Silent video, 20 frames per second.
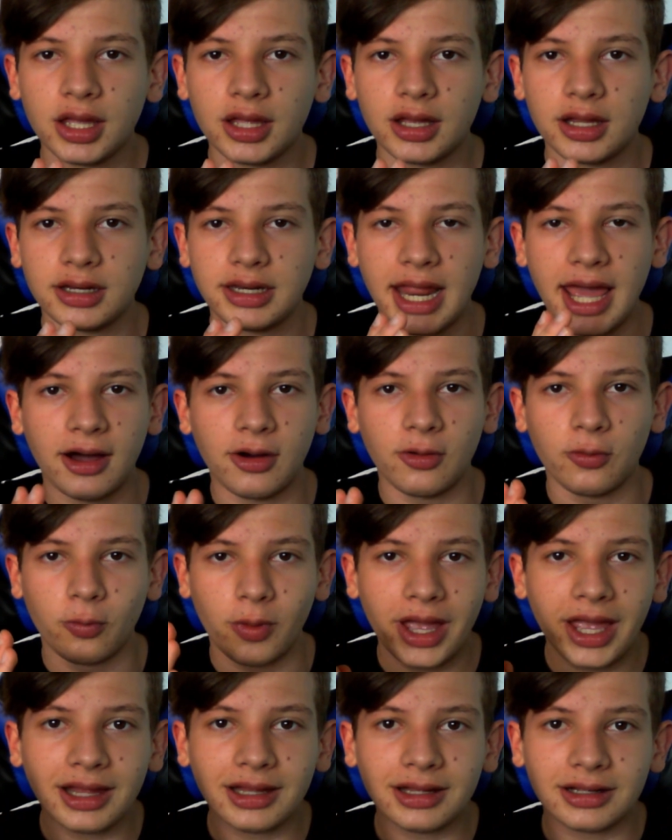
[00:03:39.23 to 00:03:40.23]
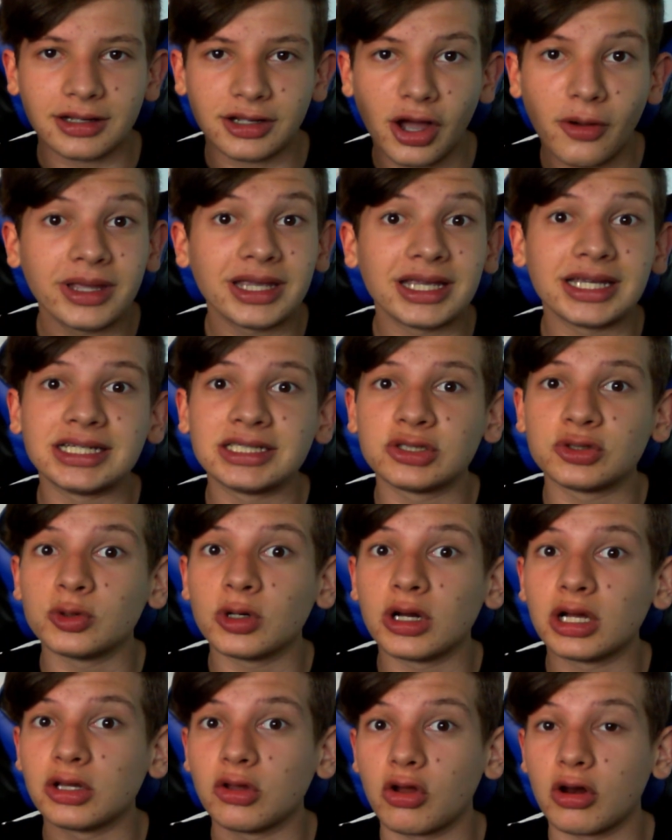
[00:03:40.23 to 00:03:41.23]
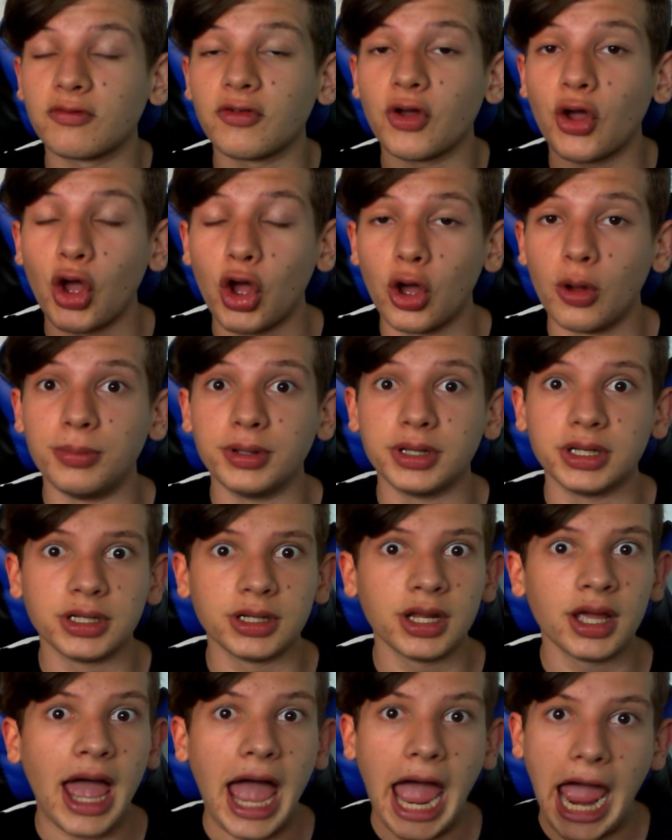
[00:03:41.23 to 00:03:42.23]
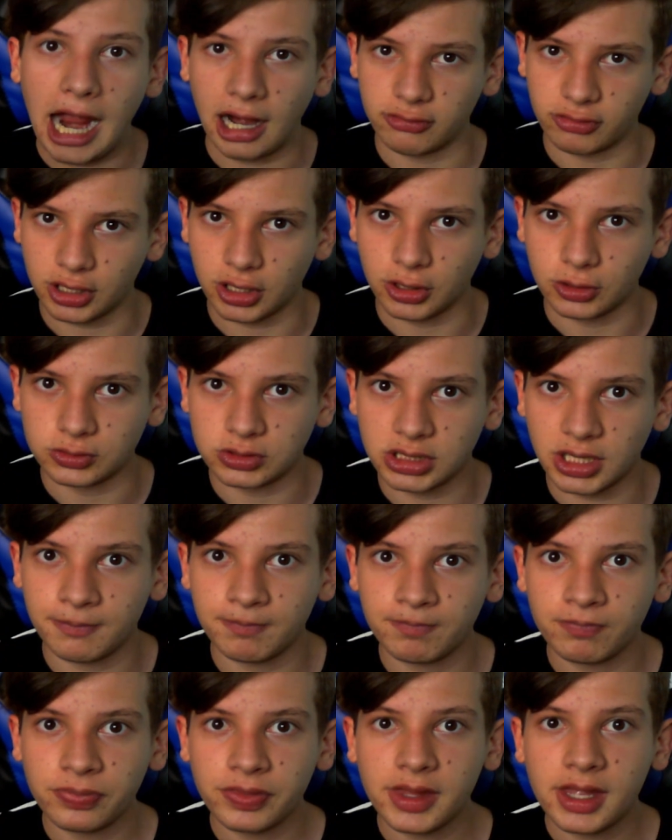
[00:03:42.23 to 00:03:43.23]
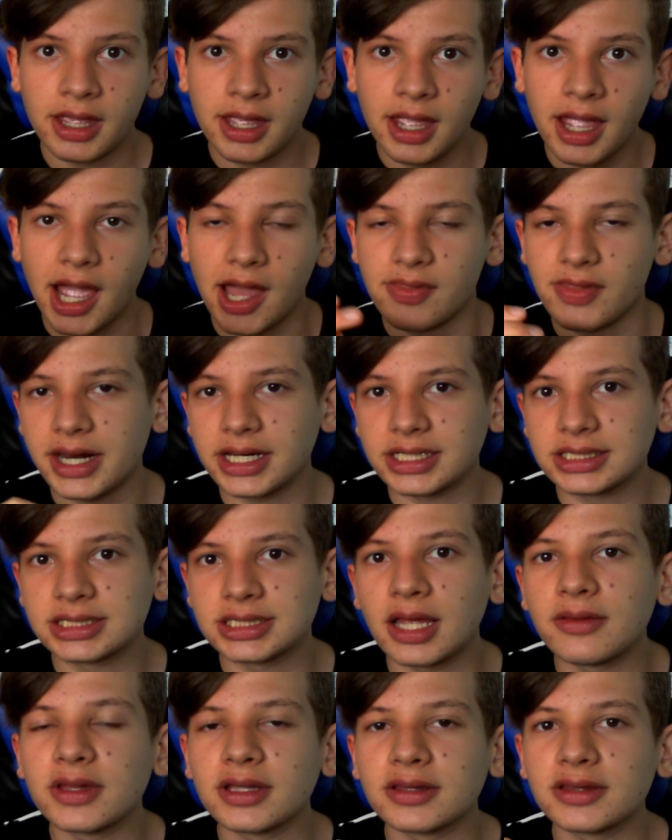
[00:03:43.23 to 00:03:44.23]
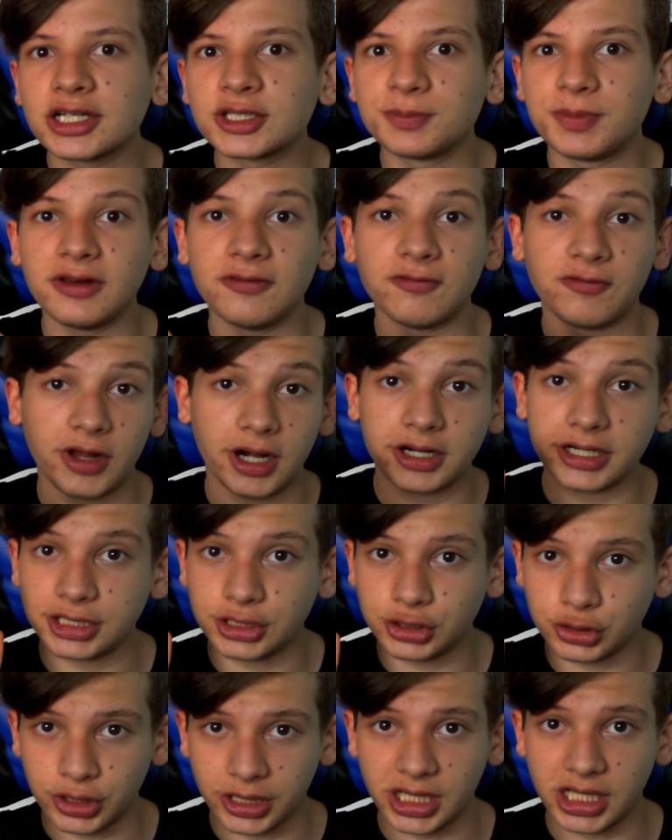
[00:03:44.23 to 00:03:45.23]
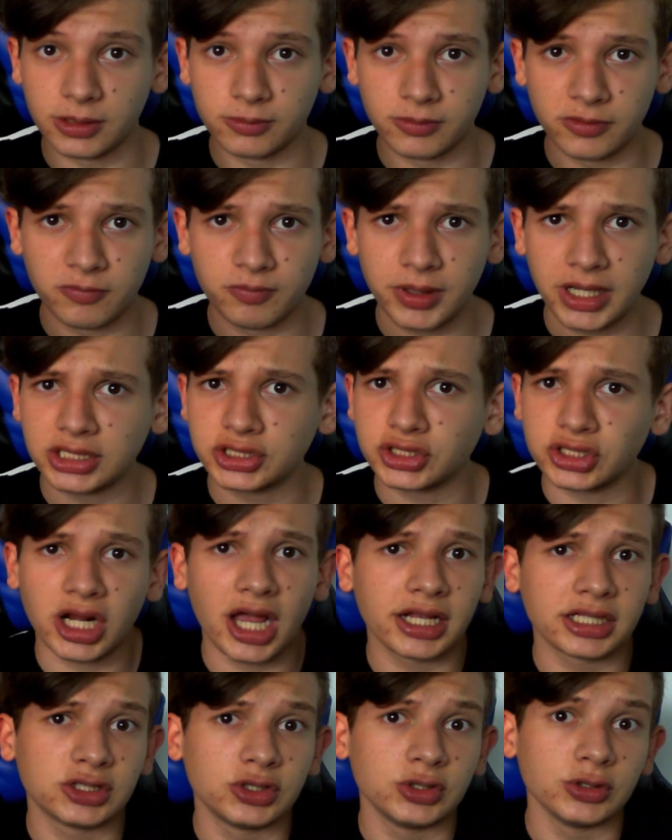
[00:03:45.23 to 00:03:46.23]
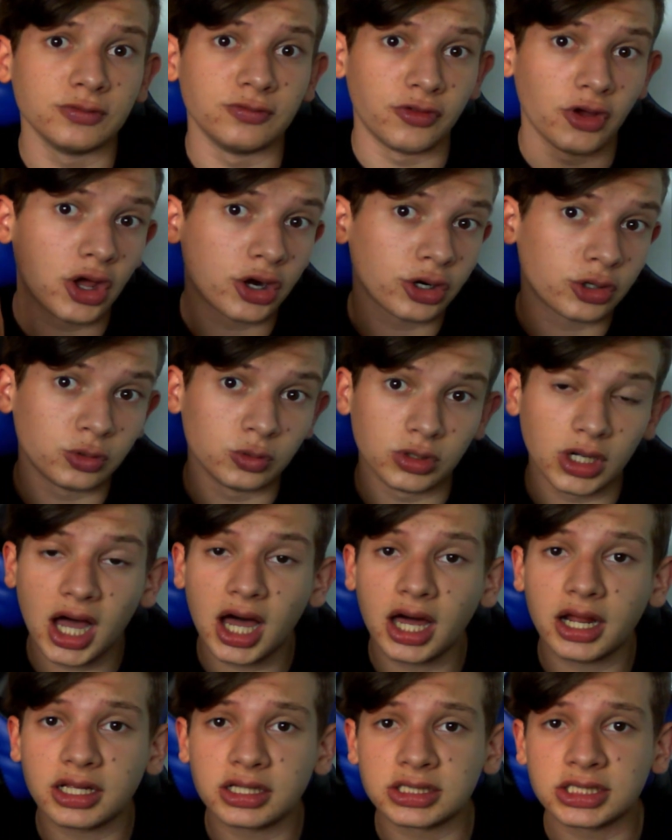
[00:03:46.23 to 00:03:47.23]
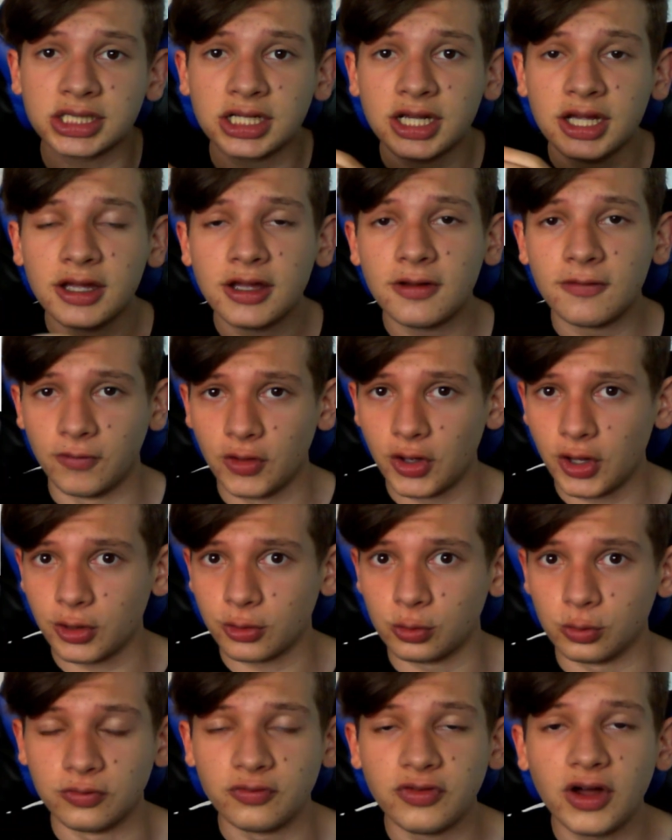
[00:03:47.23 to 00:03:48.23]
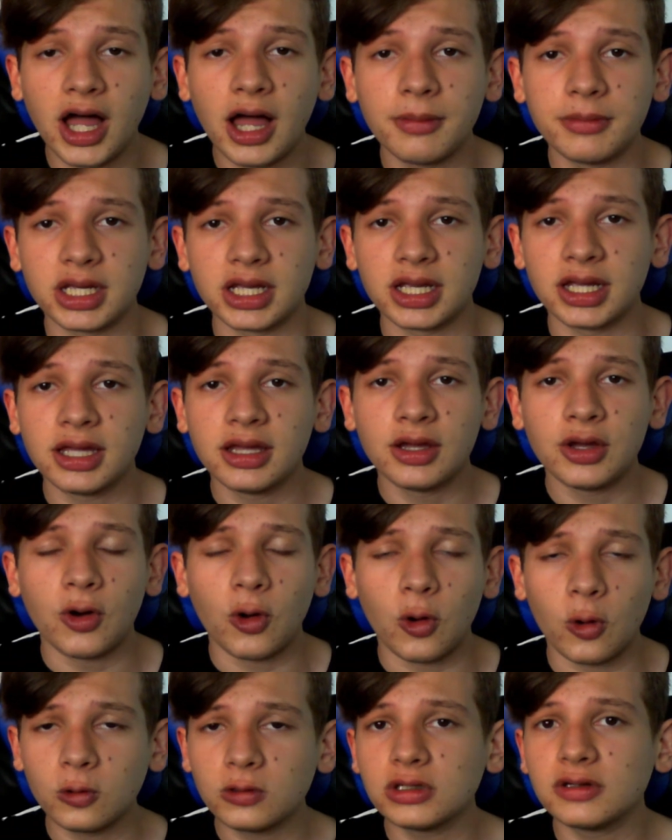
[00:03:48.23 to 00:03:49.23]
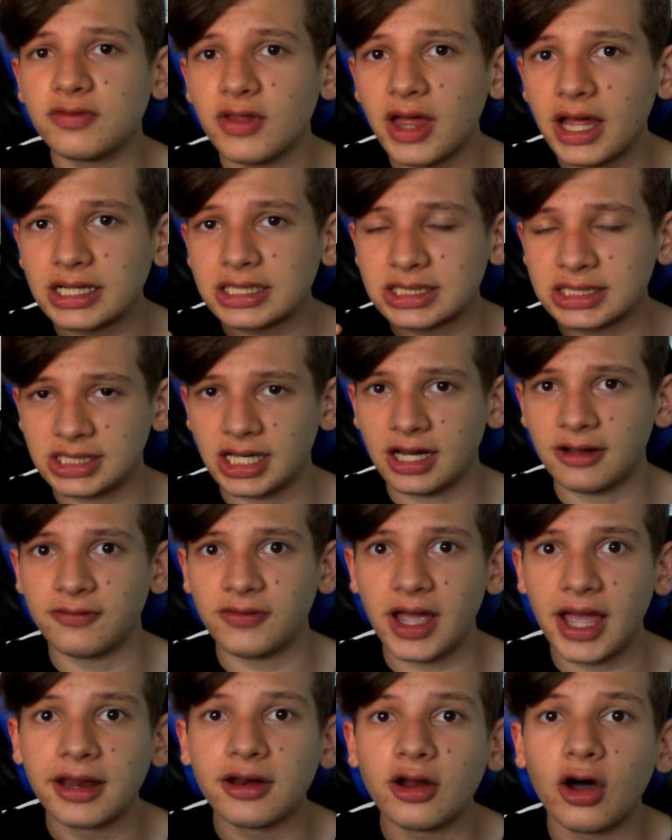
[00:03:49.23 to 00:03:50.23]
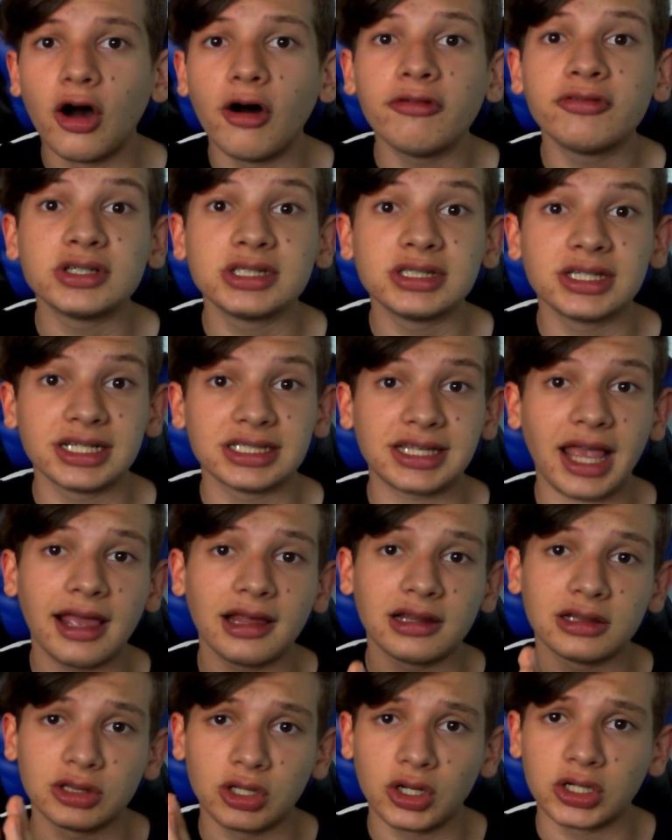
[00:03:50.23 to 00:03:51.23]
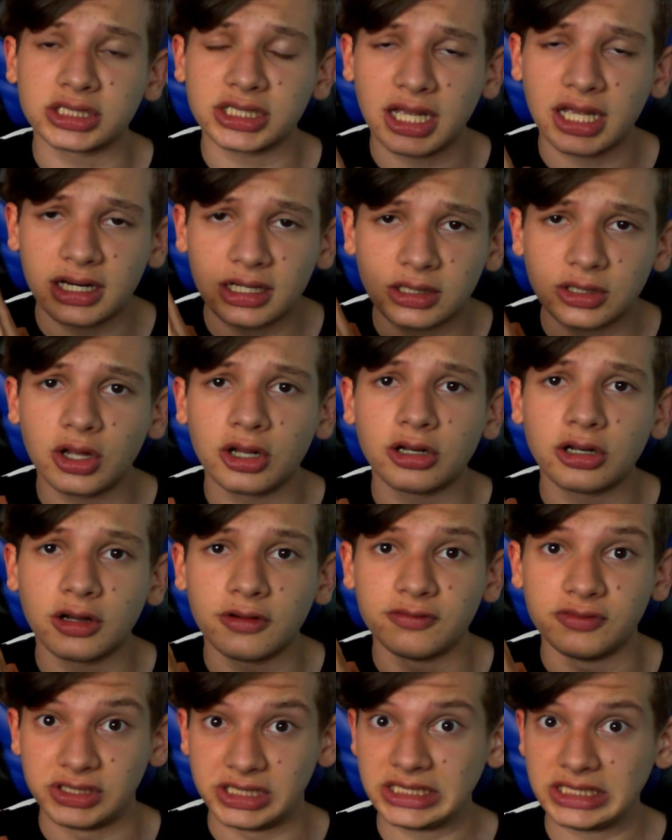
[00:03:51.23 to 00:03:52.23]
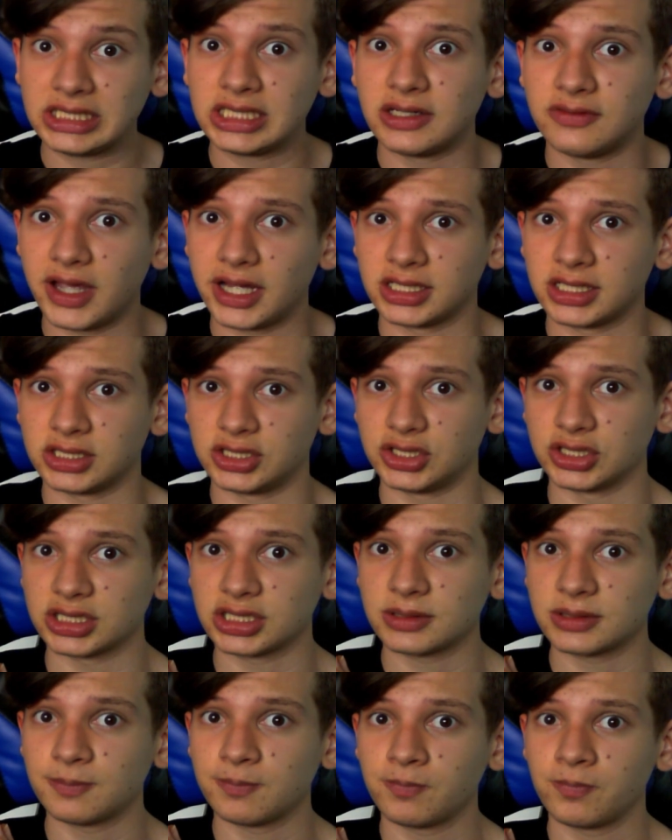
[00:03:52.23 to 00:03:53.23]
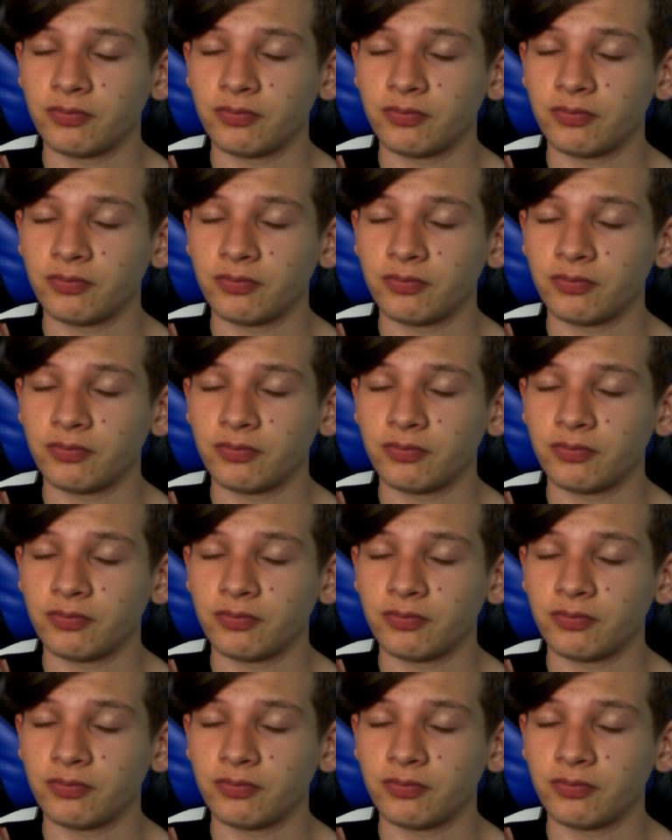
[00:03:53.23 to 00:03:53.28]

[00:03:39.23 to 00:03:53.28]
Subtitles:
Now, we're going into a lot of urban agriculture. And that is something that's been very tricky. We've been trying to do vertical gardens, vertical farming, all of that stuff, and often there's a lot of disadvantages.